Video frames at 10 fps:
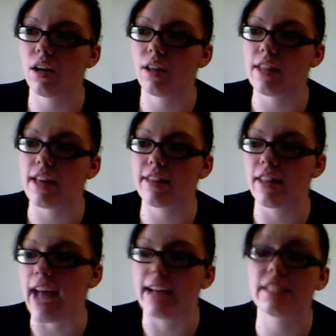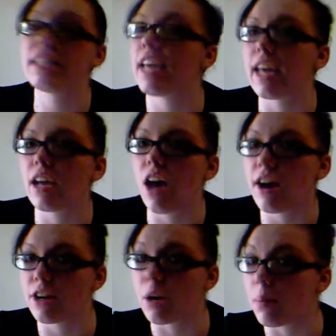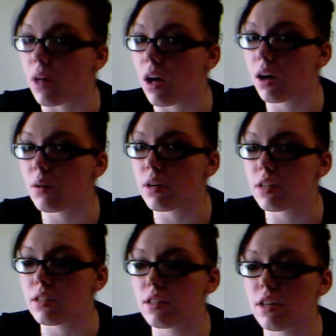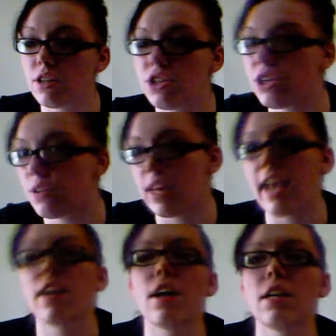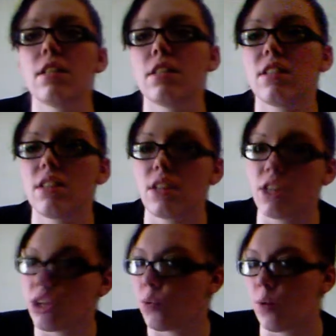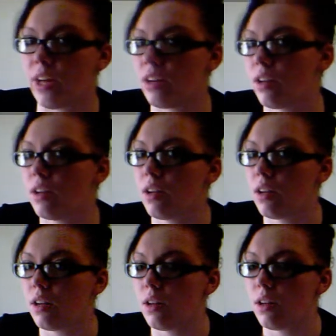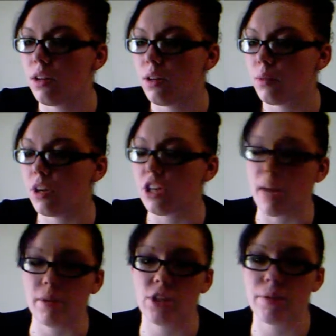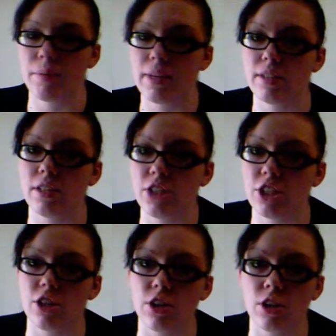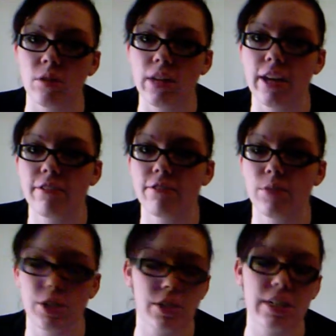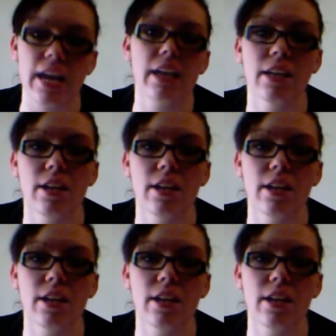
that the last thing on her blog was, "To the Anons, you win," which I'm assuming means that she took her own life, which is sad.